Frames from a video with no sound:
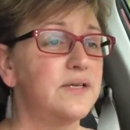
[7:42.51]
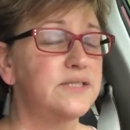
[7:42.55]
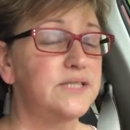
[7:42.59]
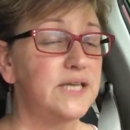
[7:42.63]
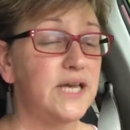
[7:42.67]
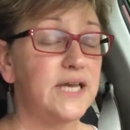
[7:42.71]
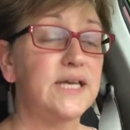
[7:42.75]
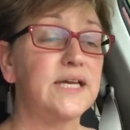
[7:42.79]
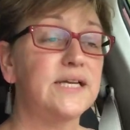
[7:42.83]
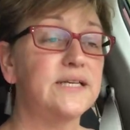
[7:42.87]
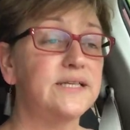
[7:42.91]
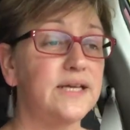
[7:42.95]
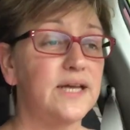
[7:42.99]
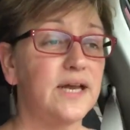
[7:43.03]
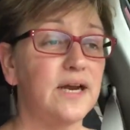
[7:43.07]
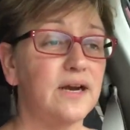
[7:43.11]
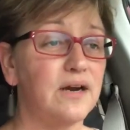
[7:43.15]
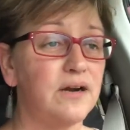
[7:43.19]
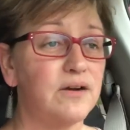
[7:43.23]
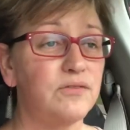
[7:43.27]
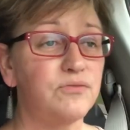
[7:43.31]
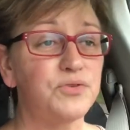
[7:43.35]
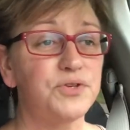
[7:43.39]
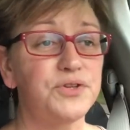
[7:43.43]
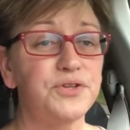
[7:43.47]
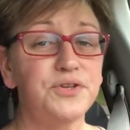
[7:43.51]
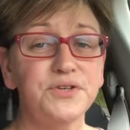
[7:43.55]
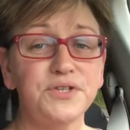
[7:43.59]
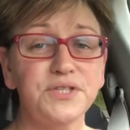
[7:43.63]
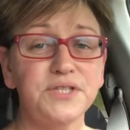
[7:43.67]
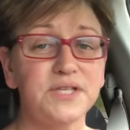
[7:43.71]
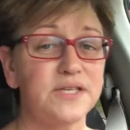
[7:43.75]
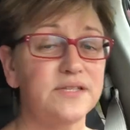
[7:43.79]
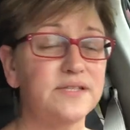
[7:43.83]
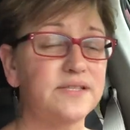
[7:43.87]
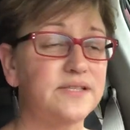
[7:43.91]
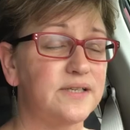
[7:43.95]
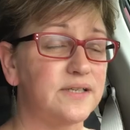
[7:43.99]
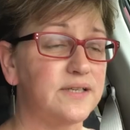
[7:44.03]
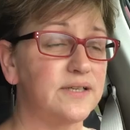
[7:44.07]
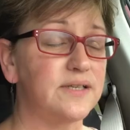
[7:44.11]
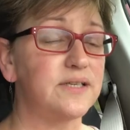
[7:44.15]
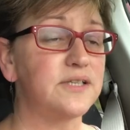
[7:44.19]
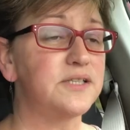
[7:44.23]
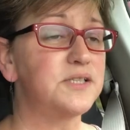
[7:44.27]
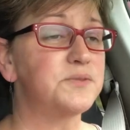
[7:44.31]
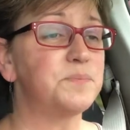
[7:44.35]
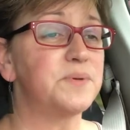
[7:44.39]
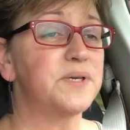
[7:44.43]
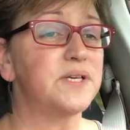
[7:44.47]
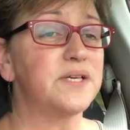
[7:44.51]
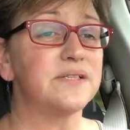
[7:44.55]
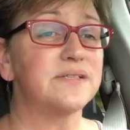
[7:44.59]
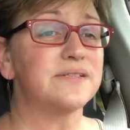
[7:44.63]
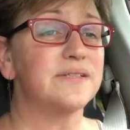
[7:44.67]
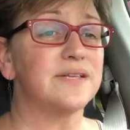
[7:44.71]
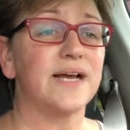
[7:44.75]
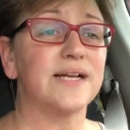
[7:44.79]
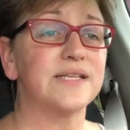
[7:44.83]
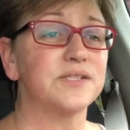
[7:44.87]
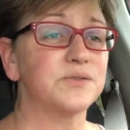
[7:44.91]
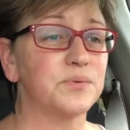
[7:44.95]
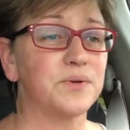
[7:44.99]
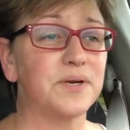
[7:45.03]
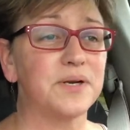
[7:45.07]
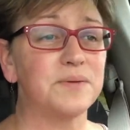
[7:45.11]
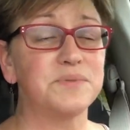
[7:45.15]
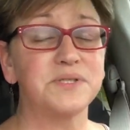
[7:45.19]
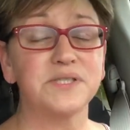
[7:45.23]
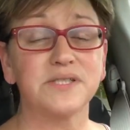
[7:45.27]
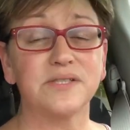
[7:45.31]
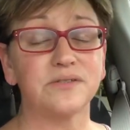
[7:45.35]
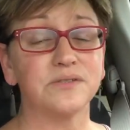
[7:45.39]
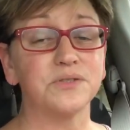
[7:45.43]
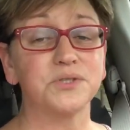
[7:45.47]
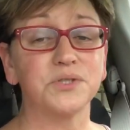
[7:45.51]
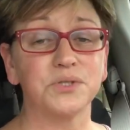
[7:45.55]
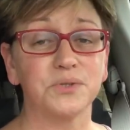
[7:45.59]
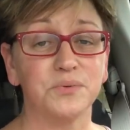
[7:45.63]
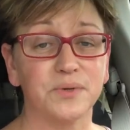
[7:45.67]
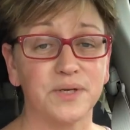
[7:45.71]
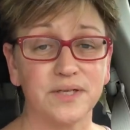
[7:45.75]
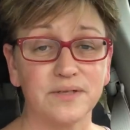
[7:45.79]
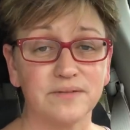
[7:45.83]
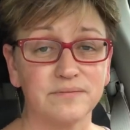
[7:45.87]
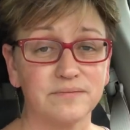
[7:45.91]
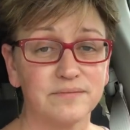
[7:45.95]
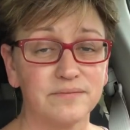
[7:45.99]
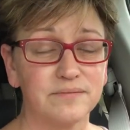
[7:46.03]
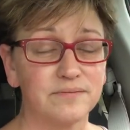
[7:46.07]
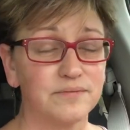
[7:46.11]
taken care of with your Scentsy needs, because that's what I'm still doing.